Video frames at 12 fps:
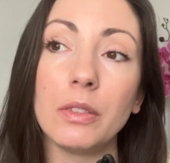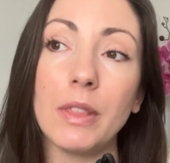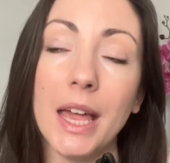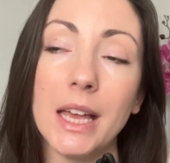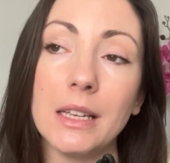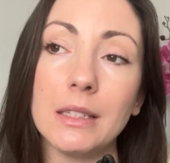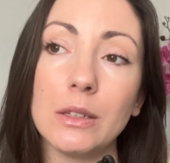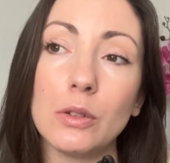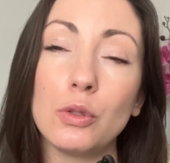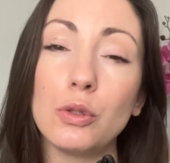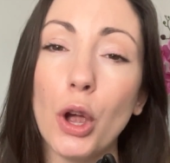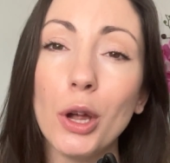There's
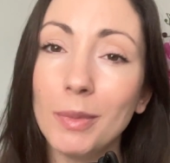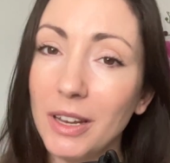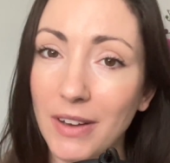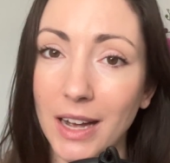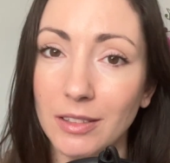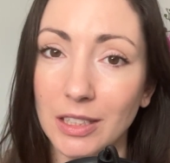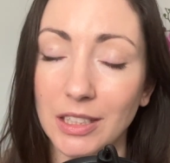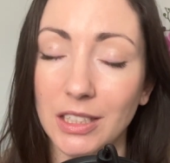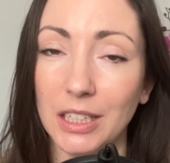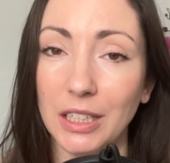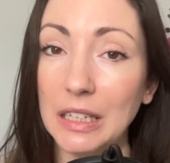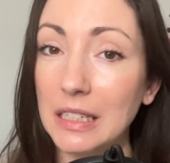so many factors
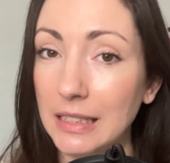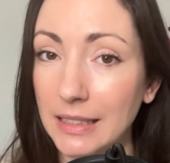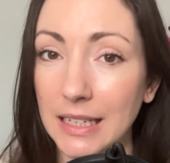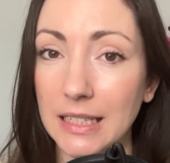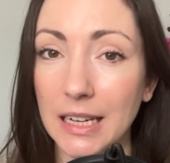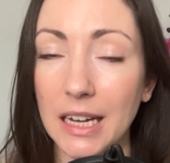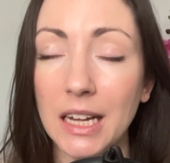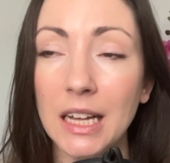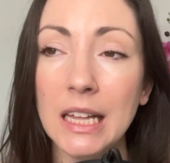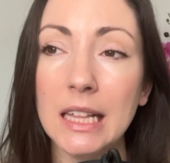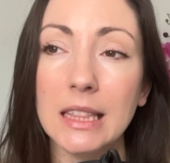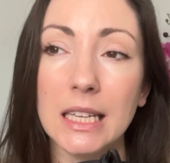to consider,
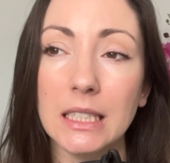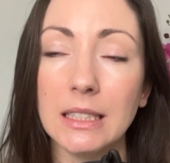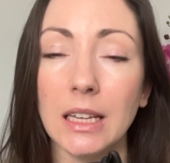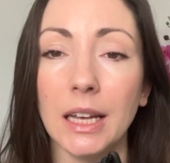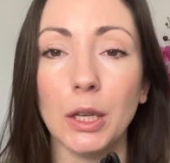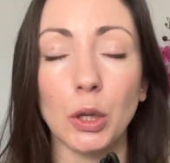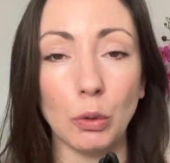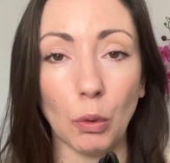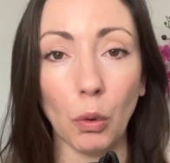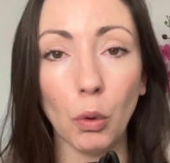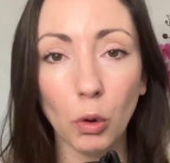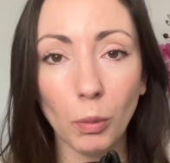things like your
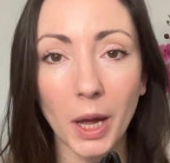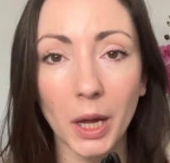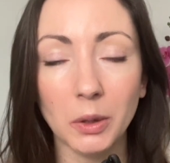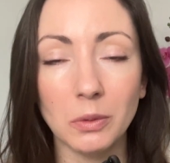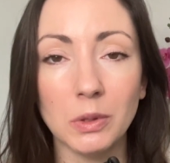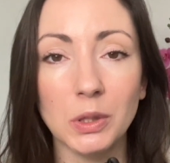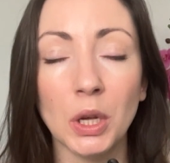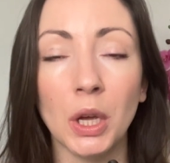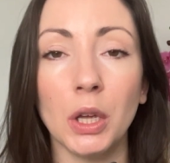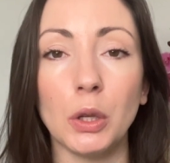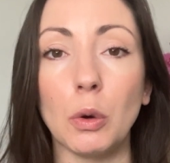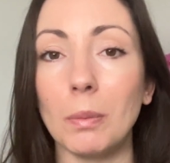hormones,
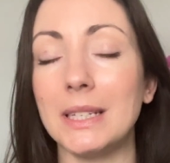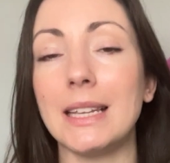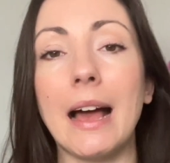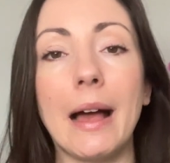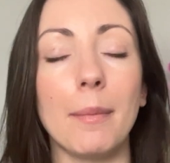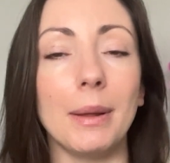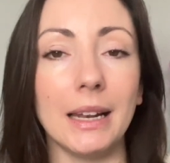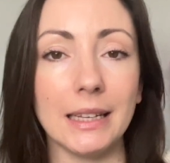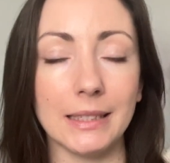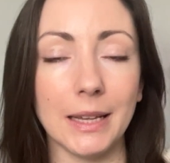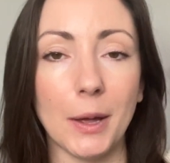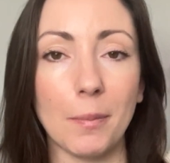your
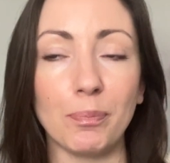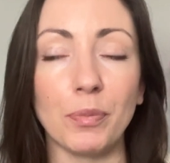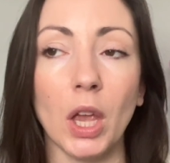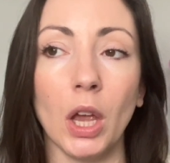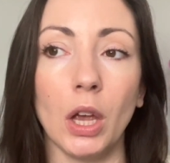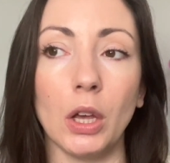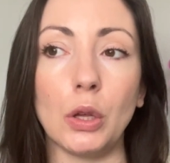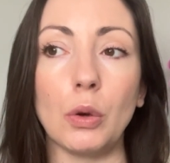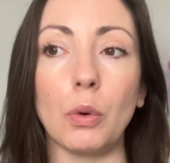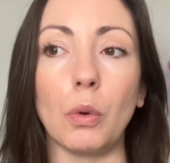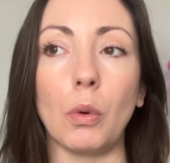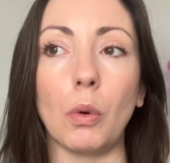metabolism,
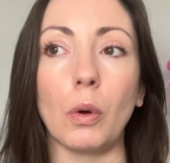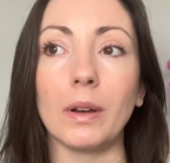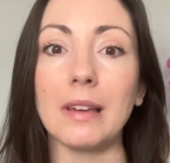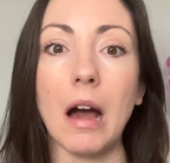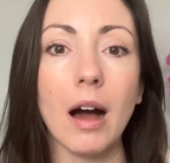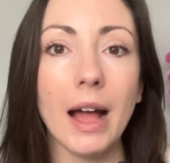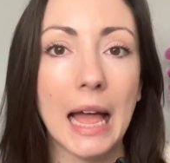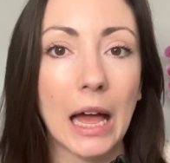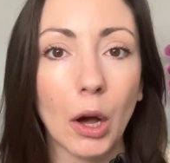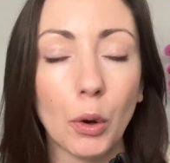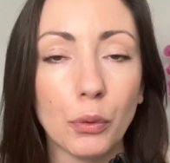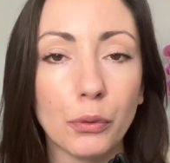your gut
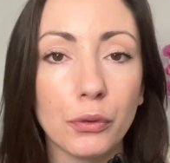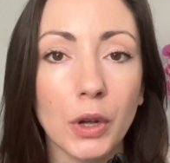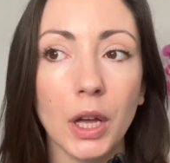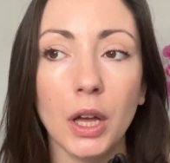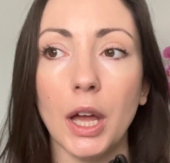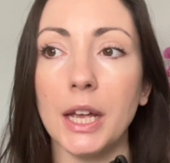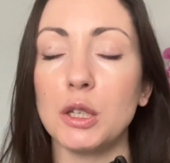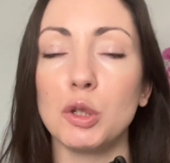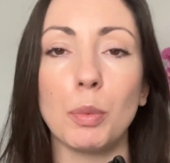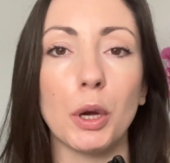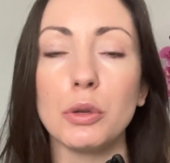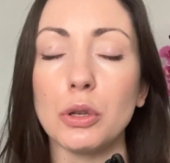health,
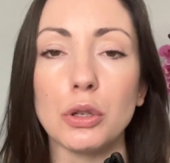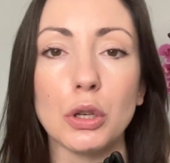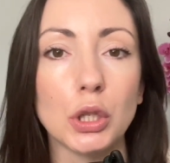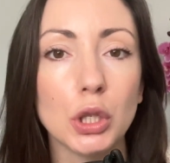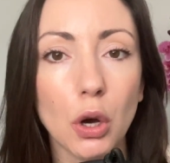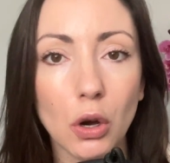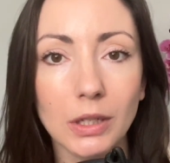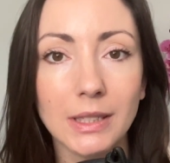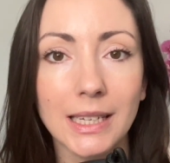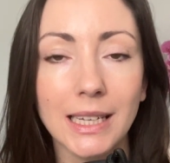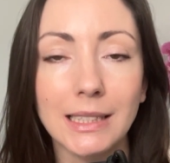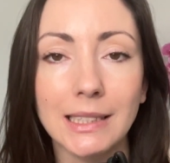exposure to
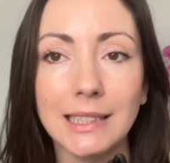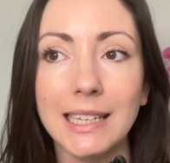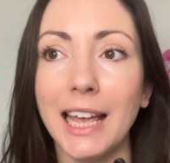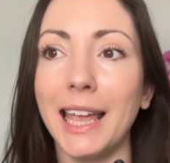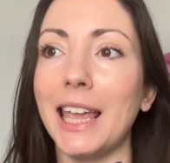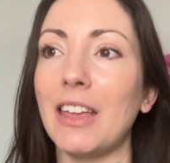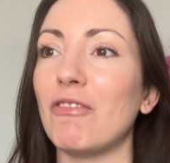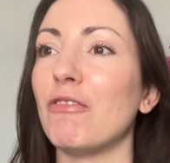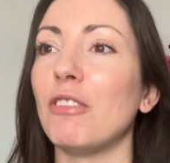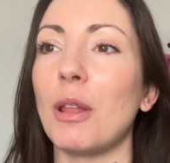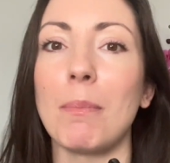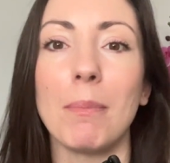toxins,
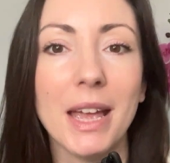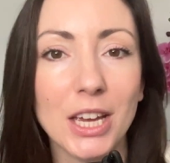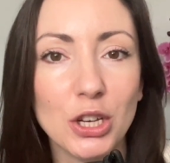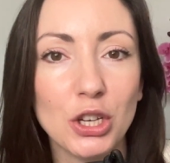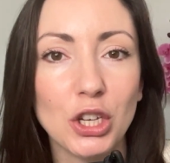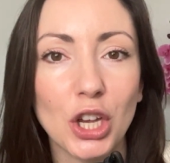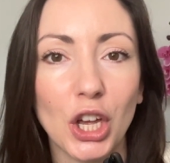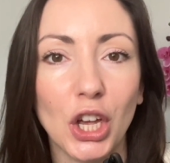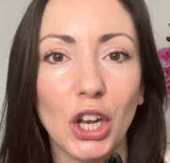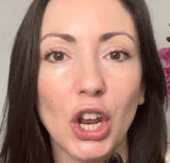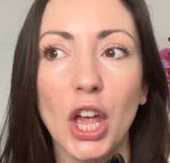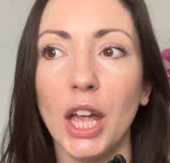
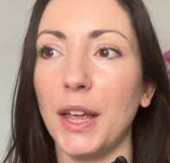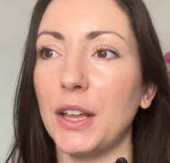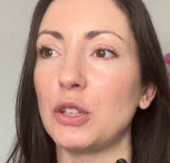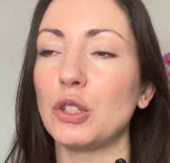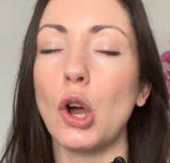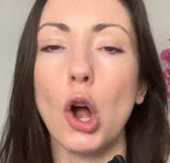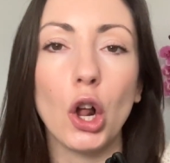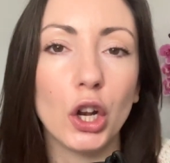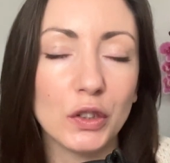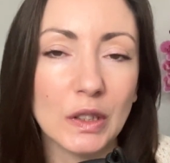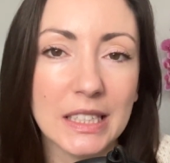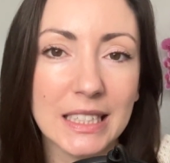inflammation,
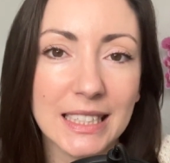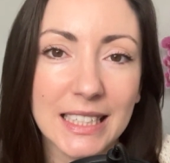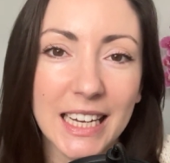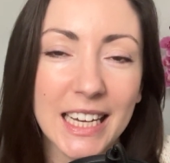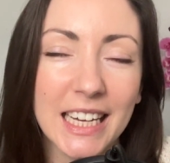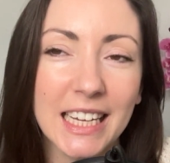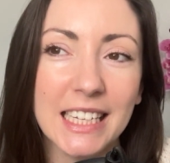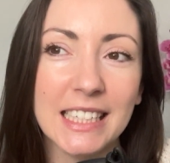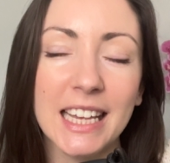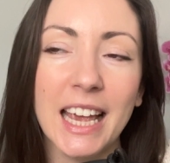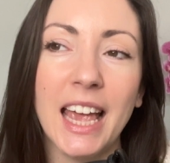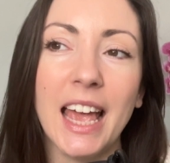
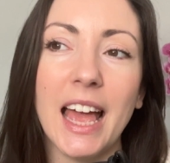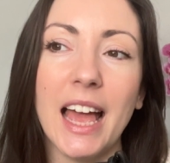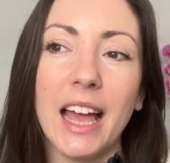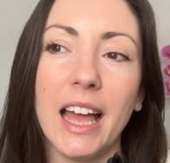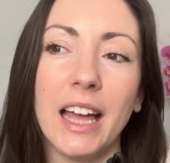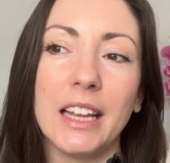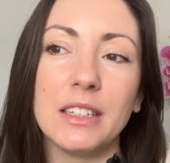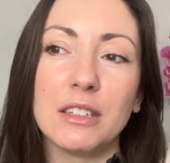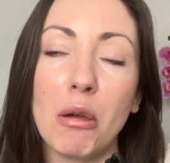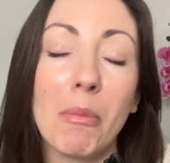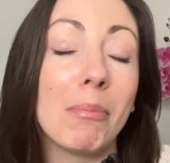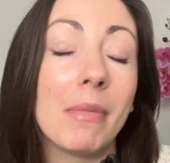intolerances, and
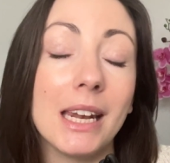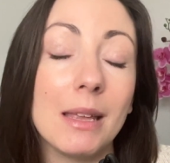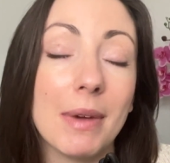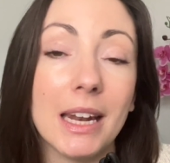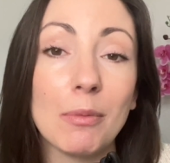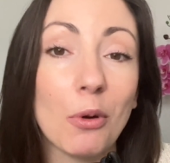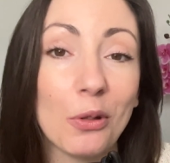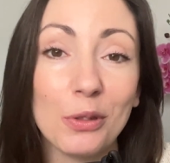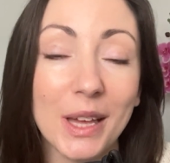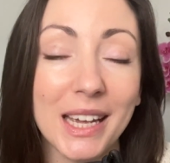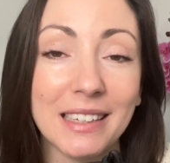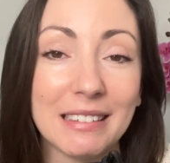many, many more
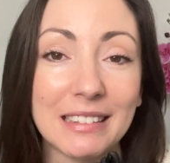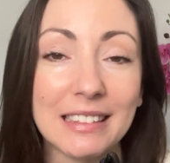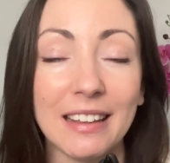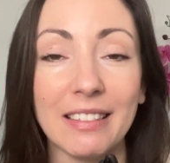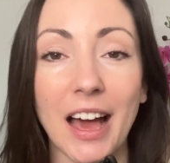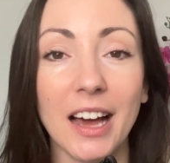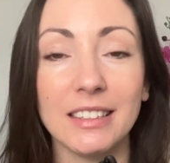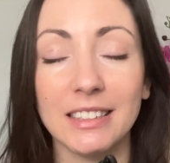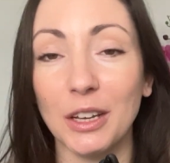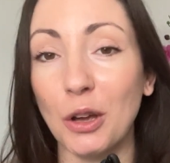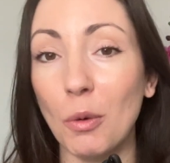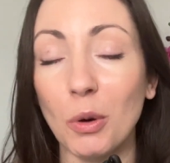things that
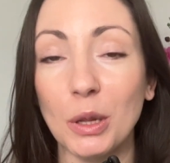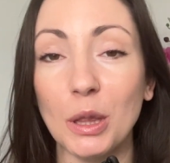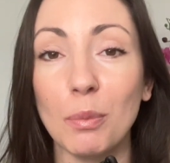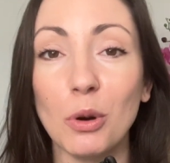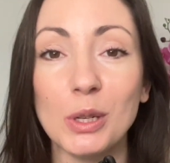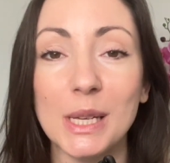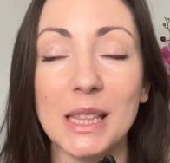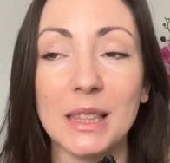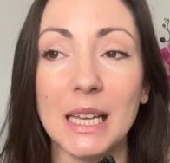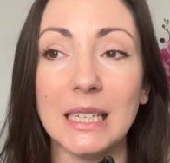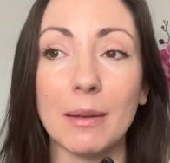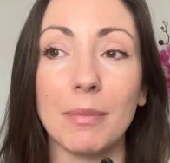go on in the body and
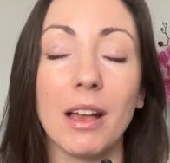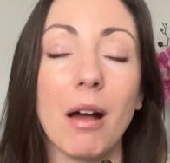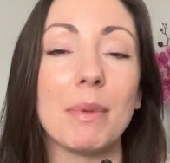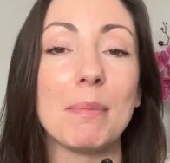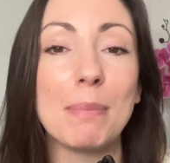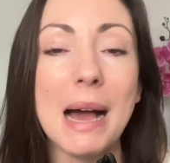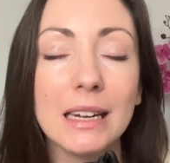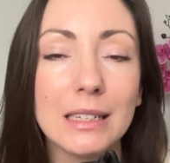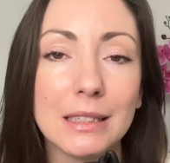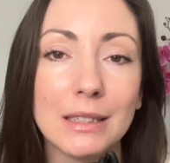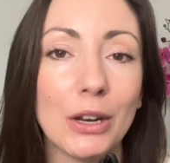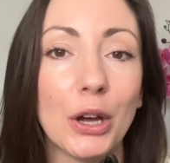things that become
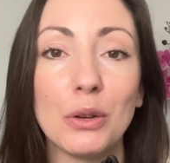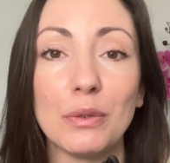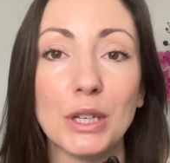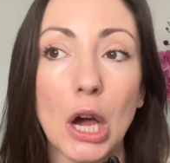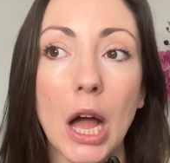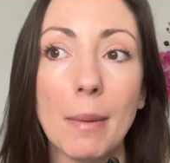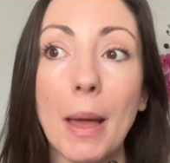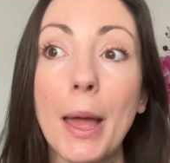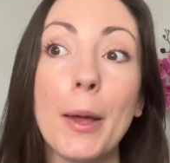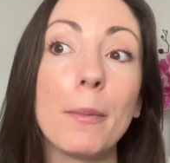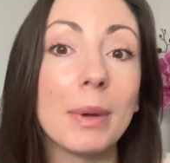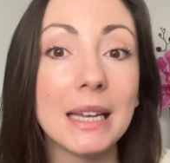imbalanced over time,
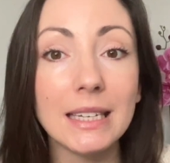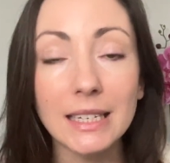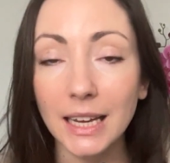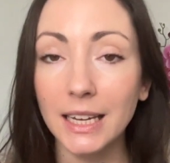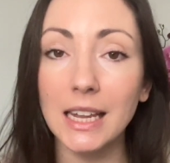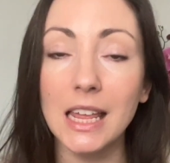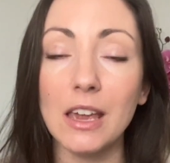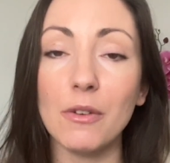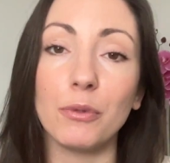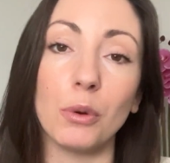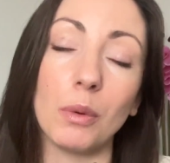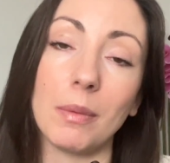particularly
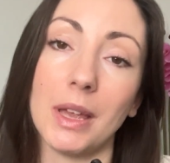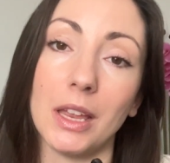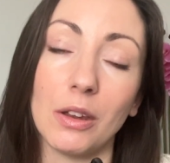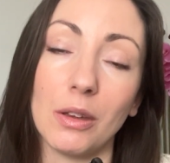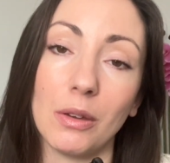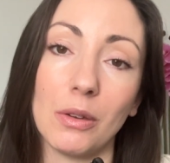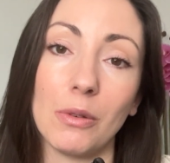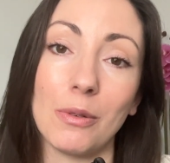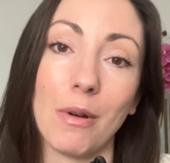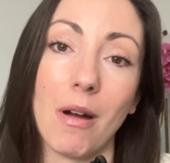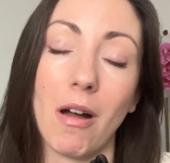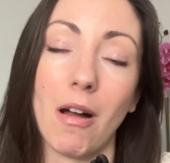for women
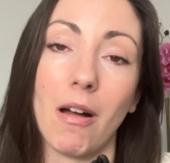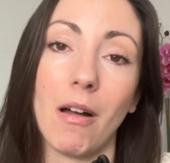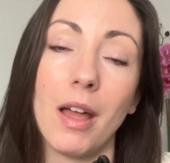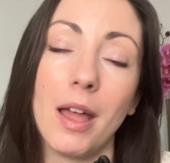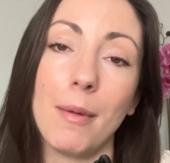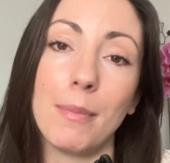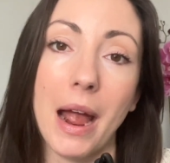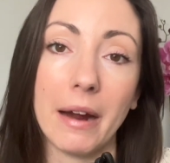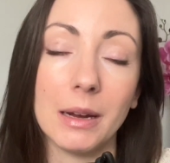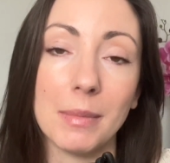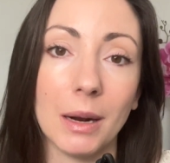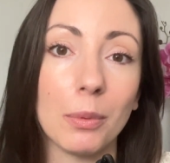who are
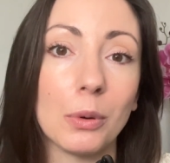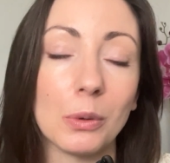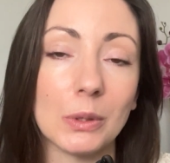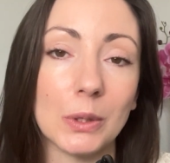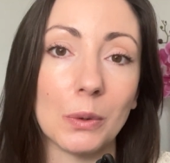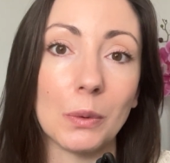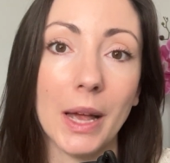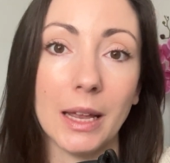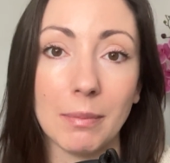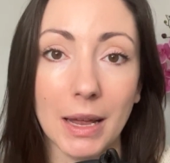perimenopausal and